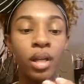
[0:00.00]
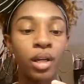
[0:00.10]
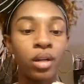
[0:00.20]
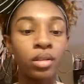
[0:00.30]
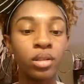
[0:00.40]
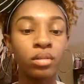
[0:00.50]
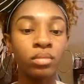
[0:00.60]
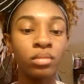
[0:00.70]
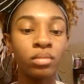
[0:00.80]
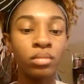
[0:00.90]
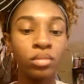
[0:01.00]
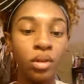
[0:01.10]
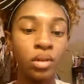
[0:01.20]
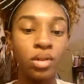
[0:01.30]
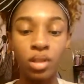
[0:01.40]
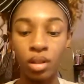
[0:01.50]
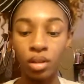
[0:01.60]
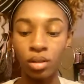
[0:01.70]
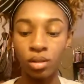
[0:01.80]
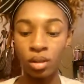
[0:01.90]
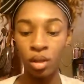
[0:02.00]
LA Girl Pro Concealer